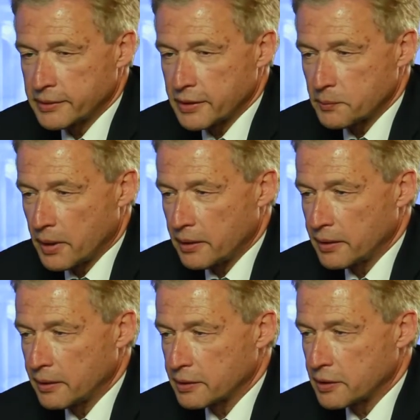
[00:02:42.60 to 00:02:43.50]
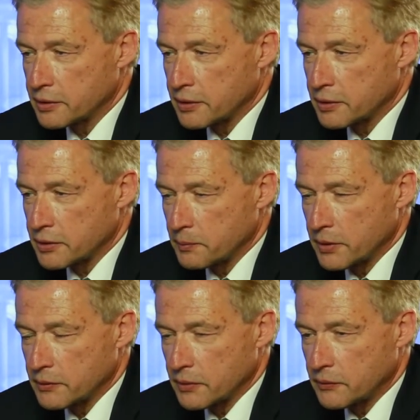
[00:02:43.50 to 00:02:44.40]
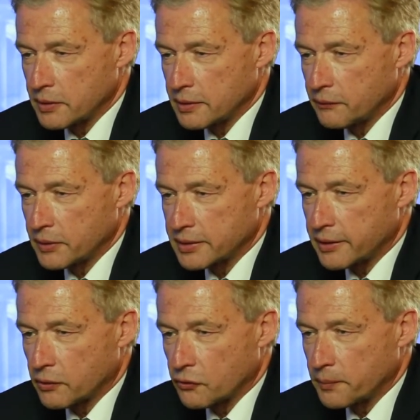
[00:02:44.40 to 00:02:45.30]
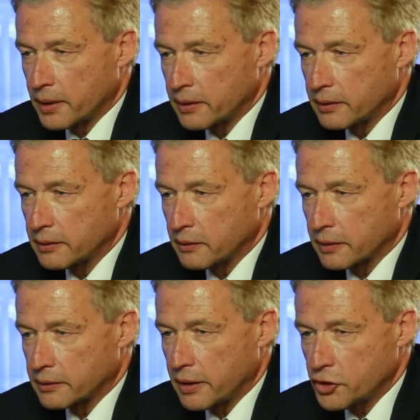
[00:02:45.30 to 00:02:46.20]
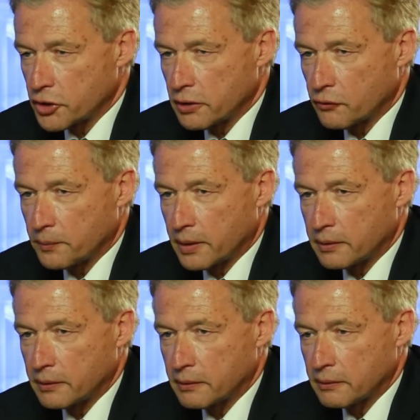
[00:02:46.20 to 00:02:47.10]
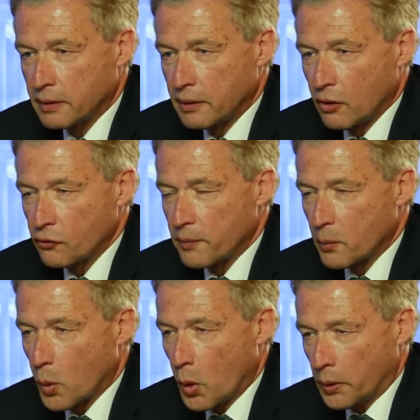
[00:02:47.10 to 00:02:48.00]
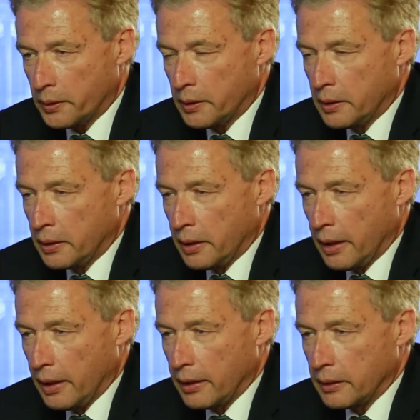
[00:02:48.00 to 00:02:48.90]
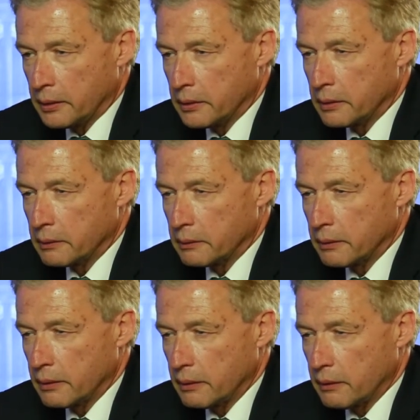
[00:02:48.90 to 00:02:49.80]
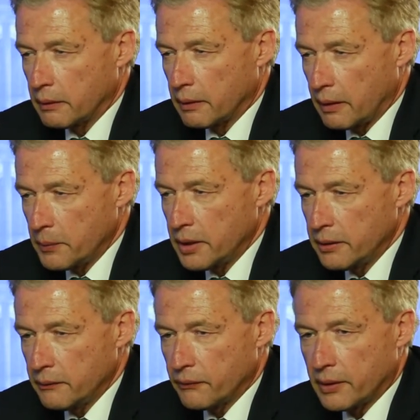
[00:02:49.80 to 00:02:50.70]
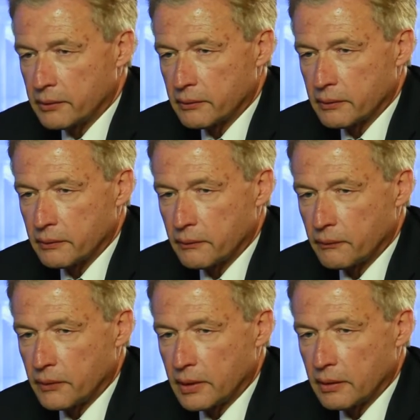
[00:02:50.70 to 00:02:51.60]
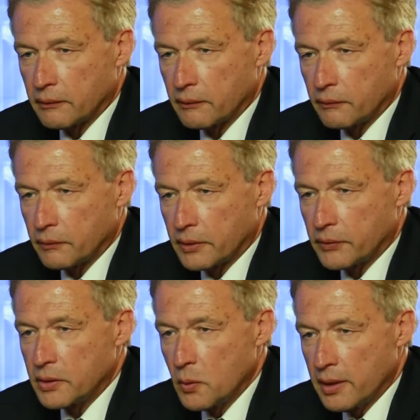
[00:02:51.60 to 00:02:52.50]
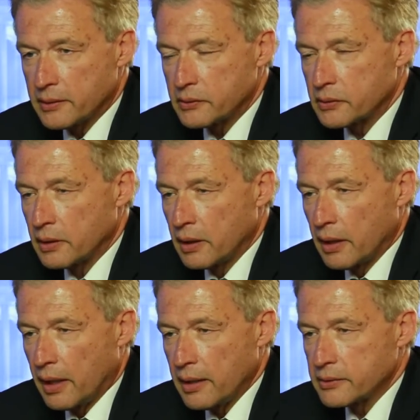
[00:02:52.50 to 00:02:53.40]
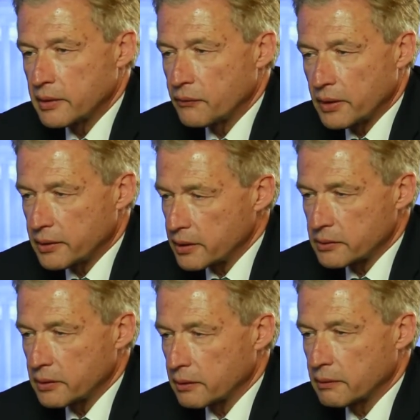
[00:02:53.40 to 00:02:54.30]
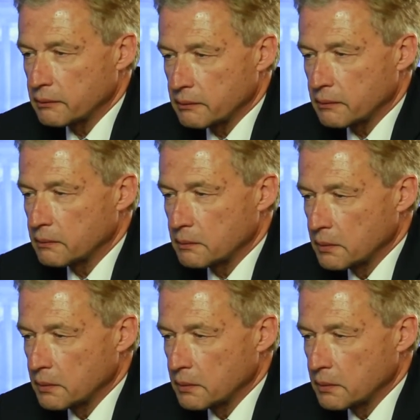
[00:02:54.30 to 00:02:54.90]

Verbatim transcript: is, my, is, is, yeah. Is, is, is, in the center of my attention, of my, uh, of my work. And uh, I believe that, uh, the, that the US has a fantastic uh,